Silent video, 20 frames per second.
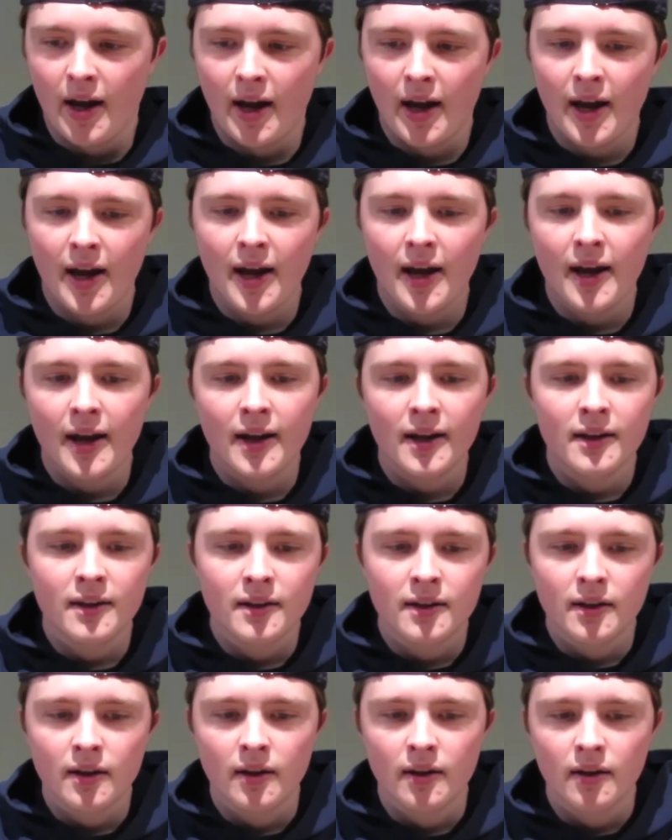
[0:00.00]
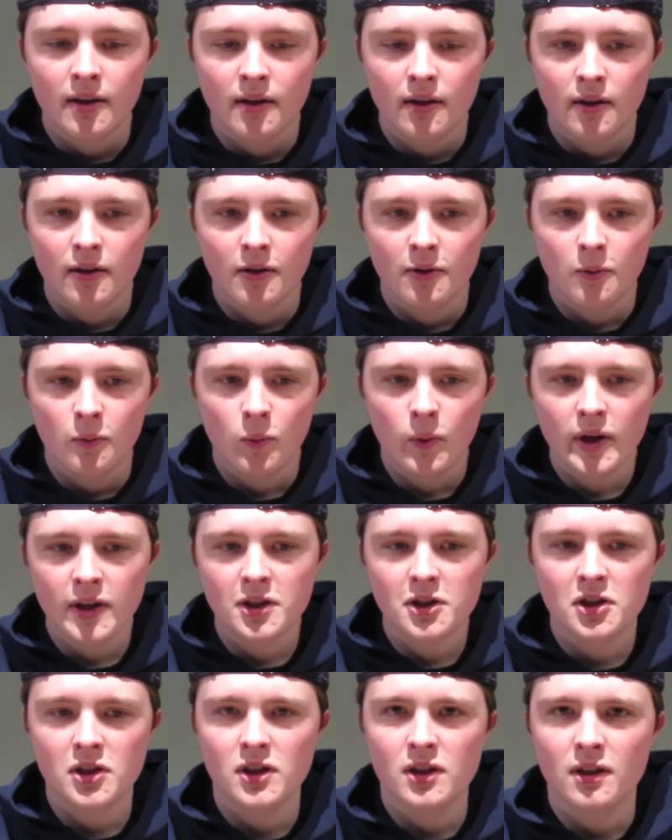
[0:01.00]
and
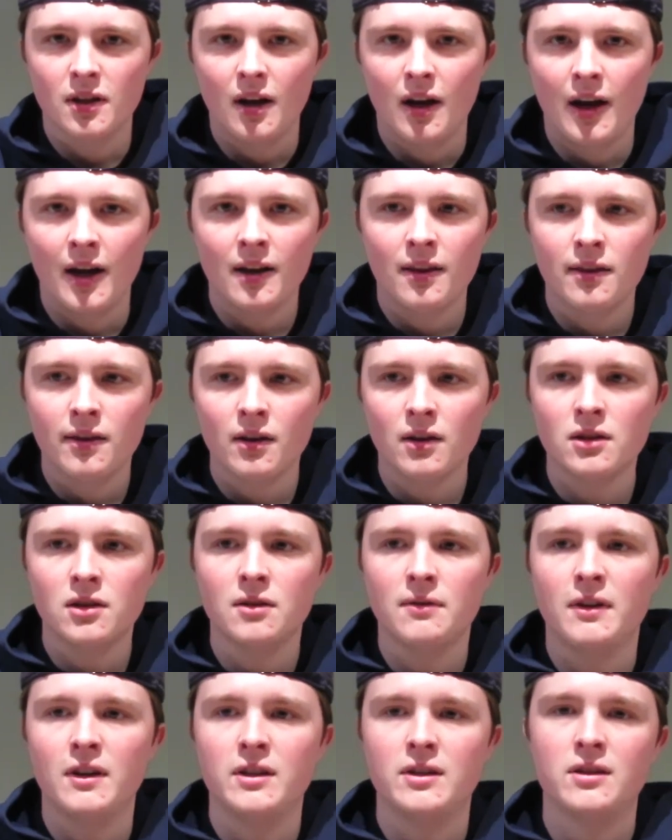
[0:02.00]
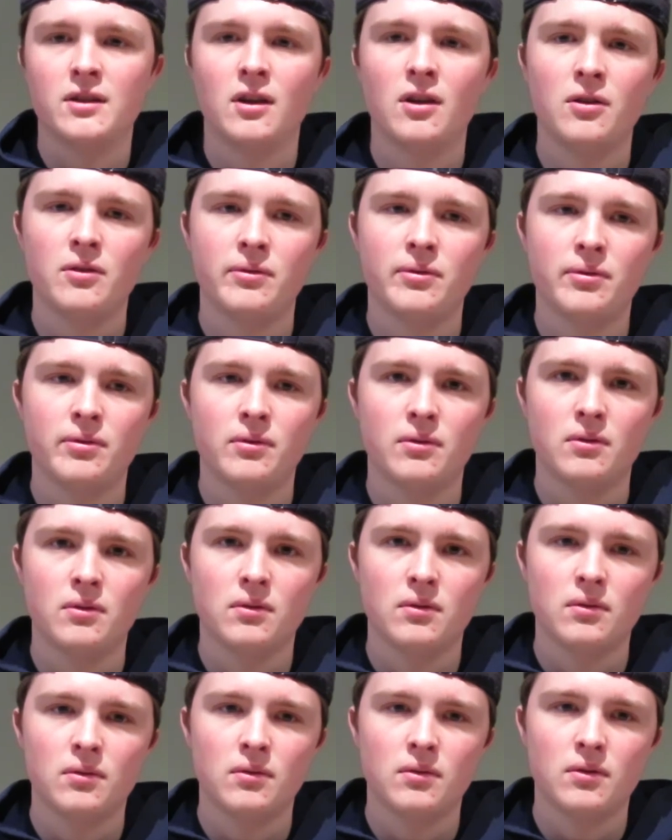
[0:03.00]
which I thought to myself,
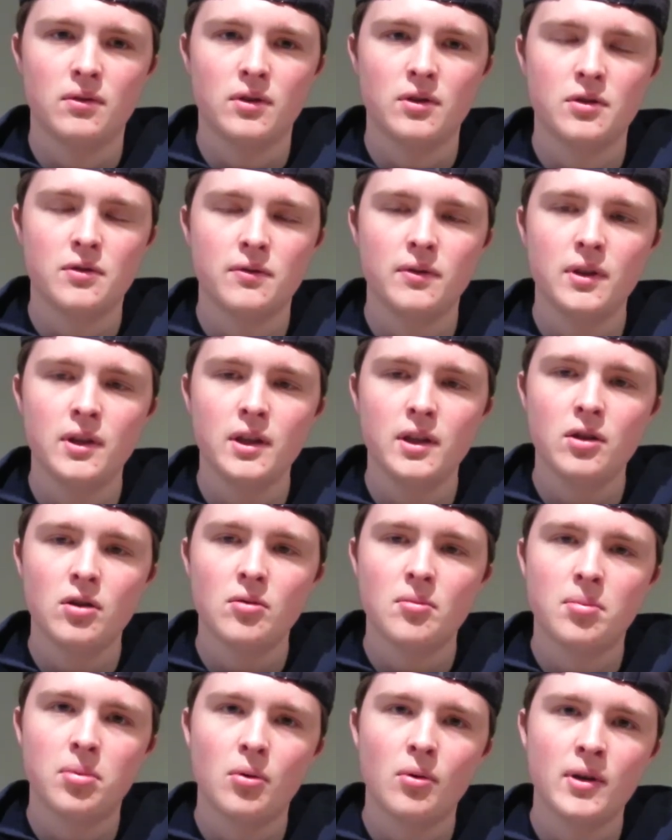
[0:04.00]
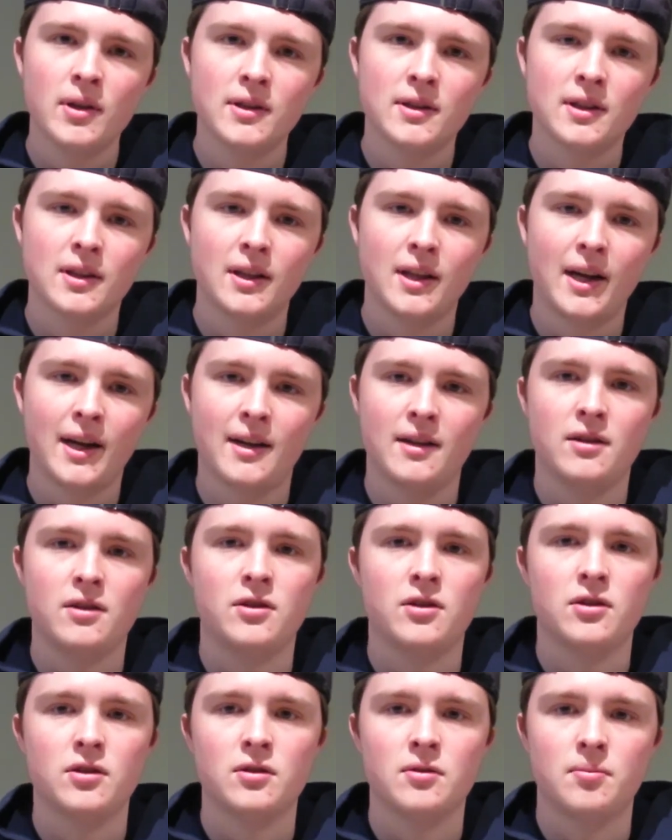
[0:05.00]
there's really no point to that.
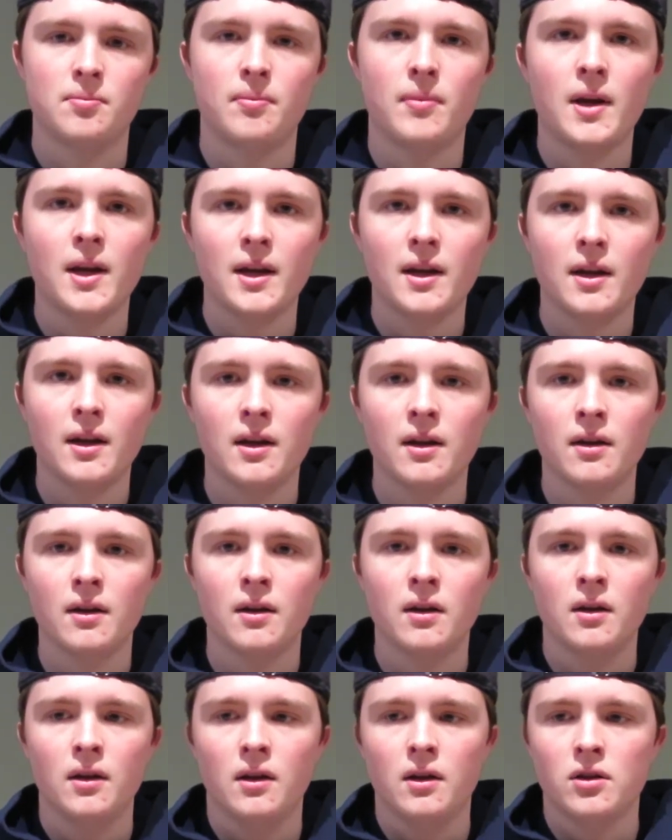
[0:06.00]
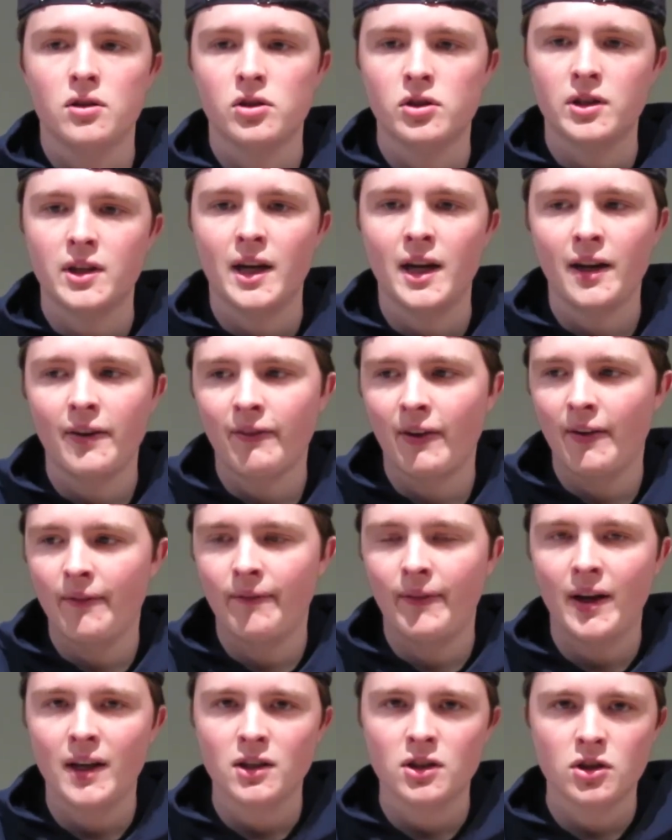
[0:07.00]
Just making, just getting my
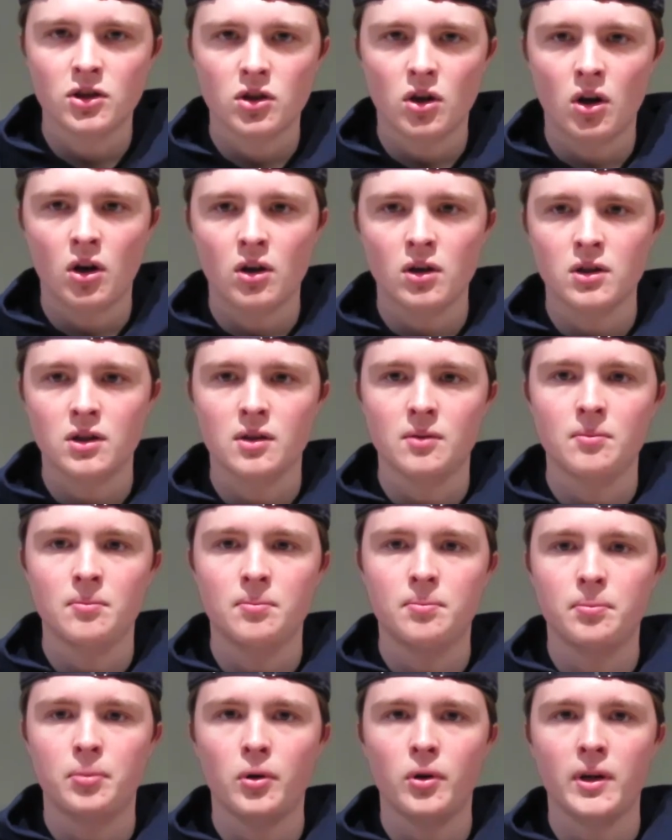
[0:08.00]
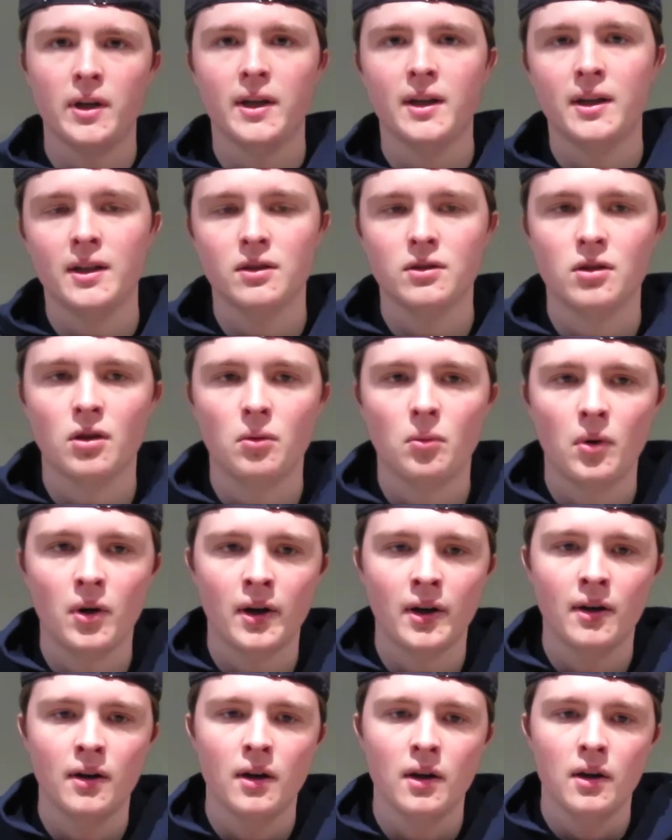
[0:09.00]
best songs and putting it into
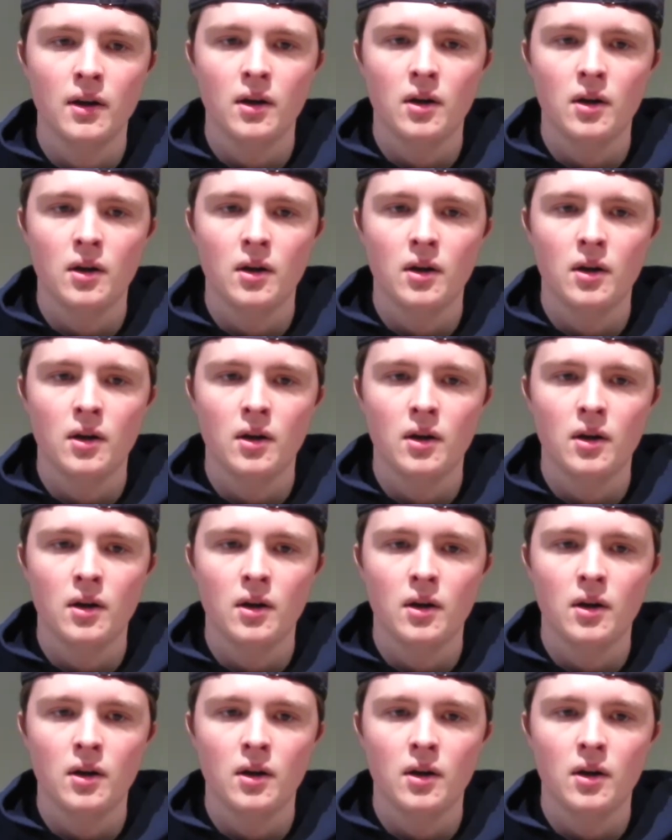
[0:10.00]
one